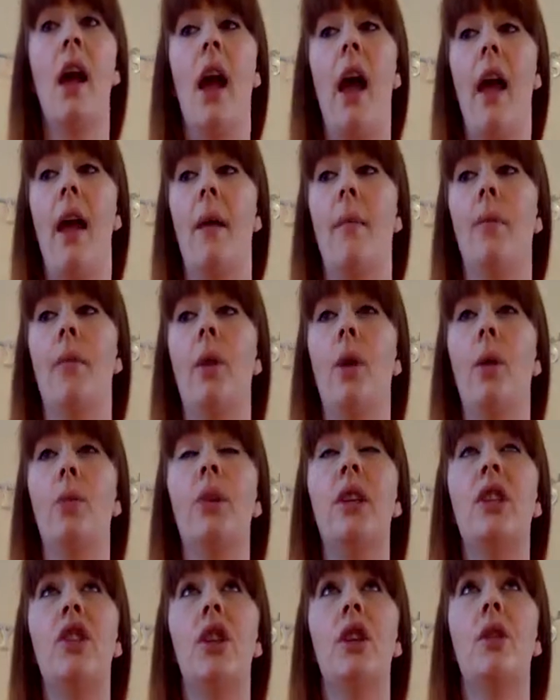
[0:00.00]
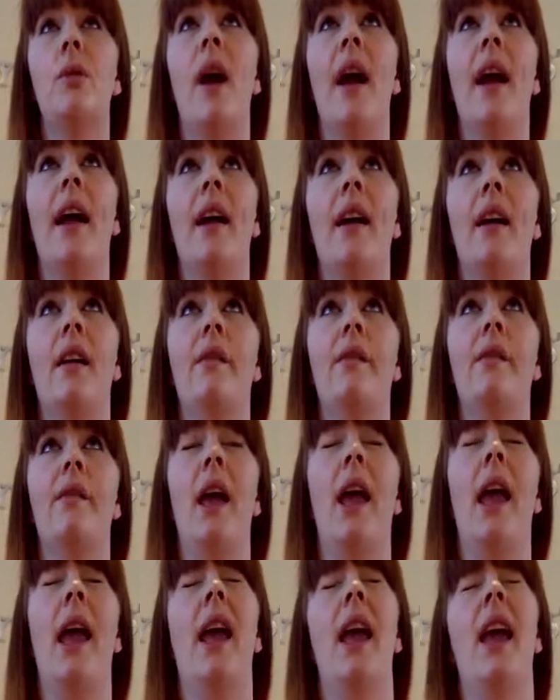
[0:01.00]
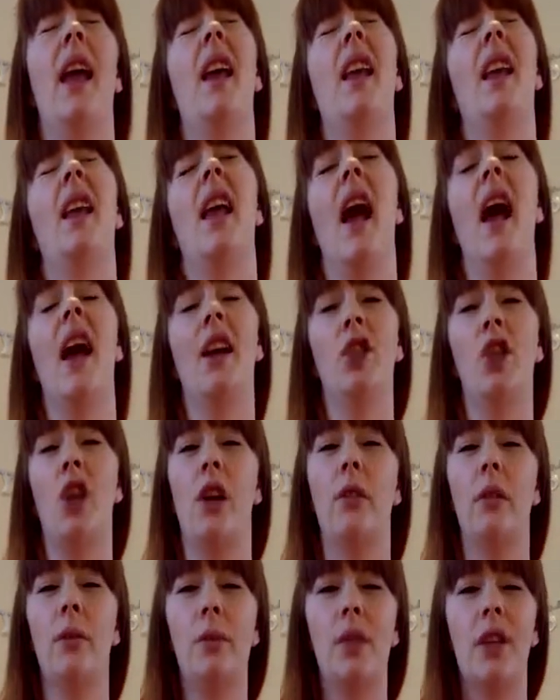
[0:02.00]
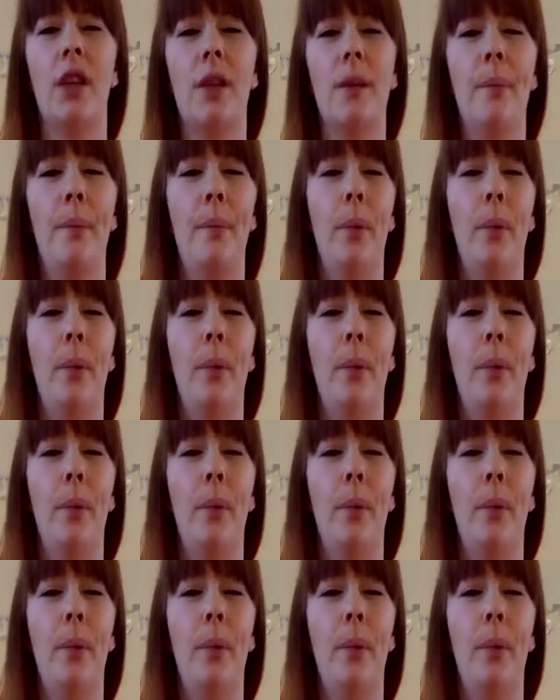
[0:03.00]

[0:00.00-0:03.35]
And we do have a high chair upstairs,